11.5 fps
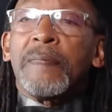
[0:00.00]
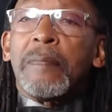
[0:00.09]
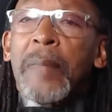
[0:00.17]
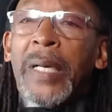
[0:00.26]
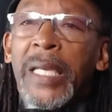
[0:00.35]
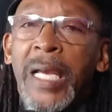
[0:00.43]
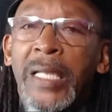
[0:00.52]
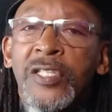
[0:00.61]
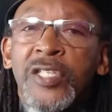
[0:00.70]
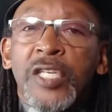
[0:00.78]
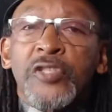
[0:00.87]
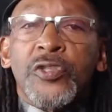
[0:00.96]
my
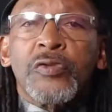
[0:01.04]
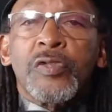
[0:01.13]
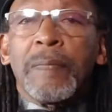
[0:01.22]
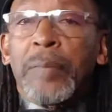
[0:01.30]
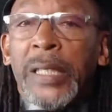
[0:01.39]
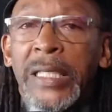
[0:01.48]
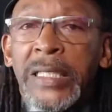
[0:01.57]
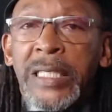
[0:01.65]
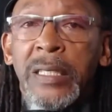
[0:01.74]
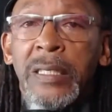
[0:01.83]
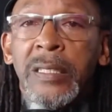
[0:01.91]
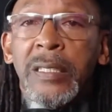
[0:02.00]
ancestors'
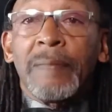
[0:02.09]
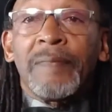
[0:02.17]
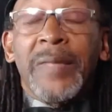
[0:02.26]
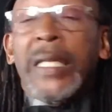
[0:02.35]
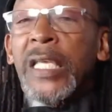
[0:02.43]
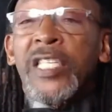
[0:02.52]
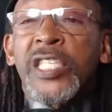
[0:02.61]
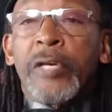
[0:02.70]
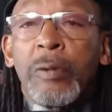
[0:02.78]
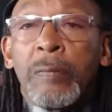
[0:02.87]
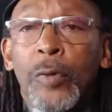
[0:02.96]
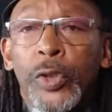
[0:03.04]
blessings in a
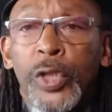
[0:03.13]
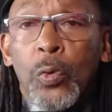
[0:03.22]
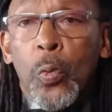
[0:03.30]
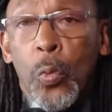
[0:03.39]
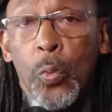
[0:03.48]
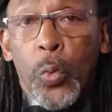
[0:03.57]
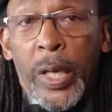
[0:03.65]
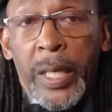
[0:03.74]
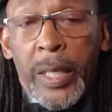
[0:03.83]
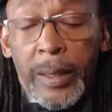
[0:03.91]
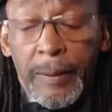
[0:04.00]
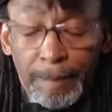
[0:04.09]
ceremonial way.